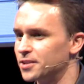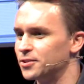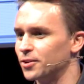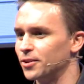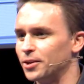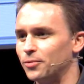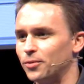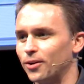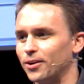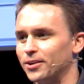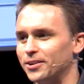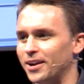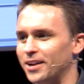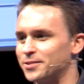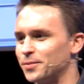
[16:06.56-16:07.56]
dirty word.
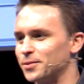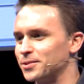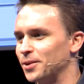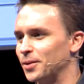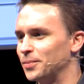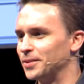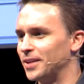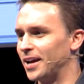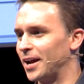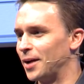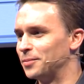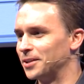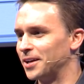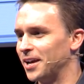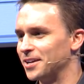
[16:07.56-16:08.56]
You're not supposed to open that
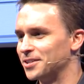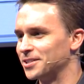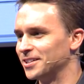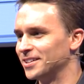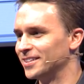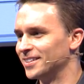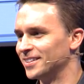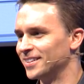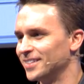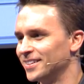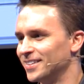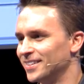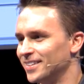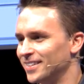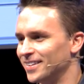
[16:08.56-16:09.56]
application.
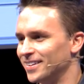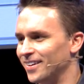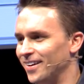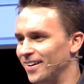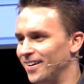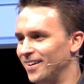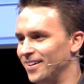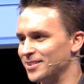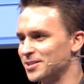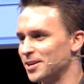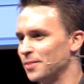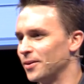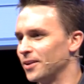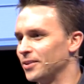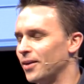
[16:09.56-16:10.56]
Oh,
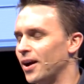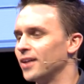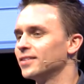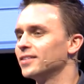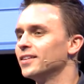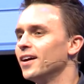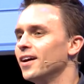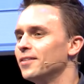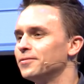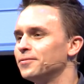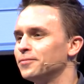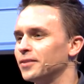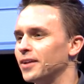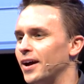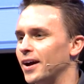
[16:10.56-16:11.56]
shame on you. I love
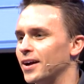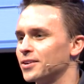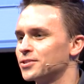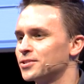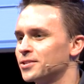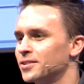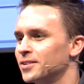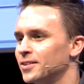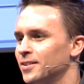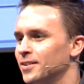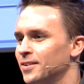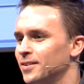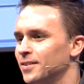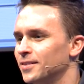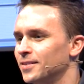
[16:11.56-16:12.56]
Flash.
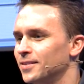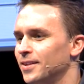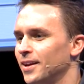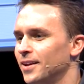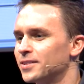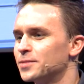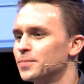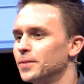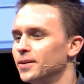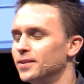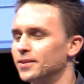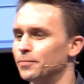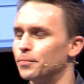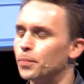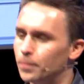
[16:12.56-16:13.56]
It's
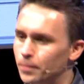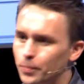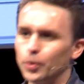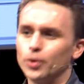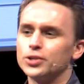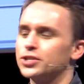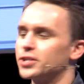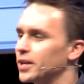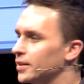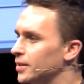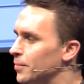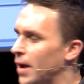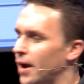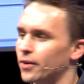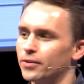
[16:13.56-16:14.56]
been pushing the
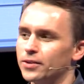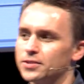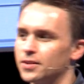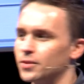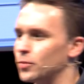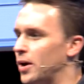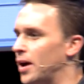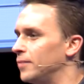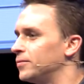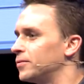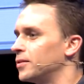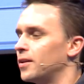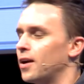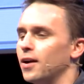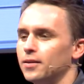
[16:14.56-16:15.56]
boundaries of the web
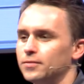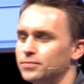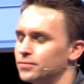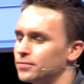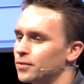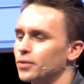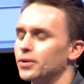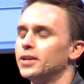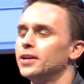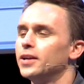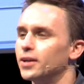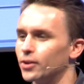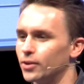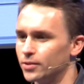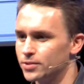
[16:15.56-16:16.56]
for
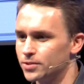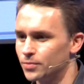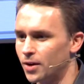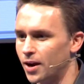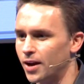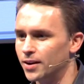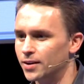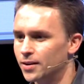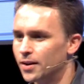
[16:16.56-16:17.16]
years, right?